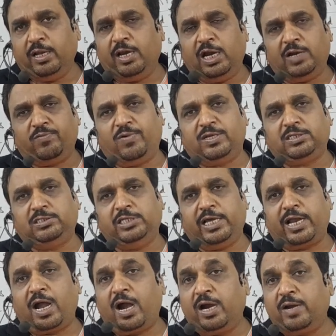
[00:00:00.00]
It was
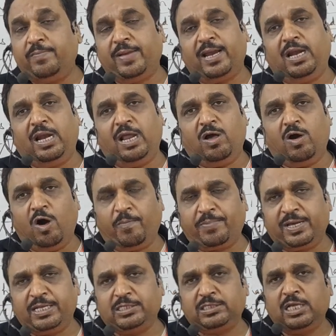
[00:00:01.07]
Gerard Manley
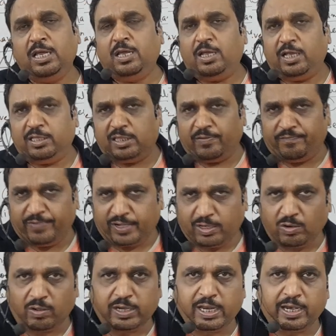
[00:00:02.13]
Hopkins in the
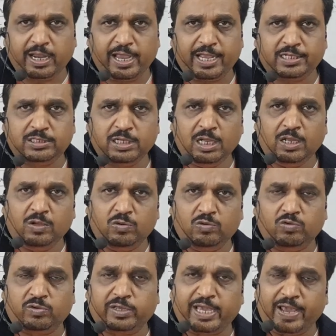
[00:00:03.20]
Victorian age
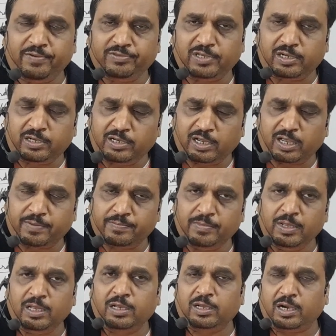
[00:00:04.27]
who gave the term
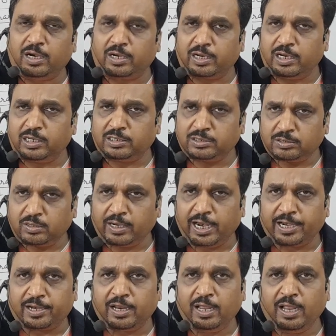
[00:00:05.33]
curtal
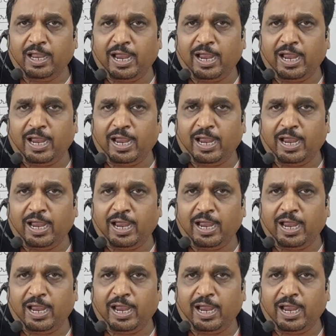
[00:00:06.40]
sonnet.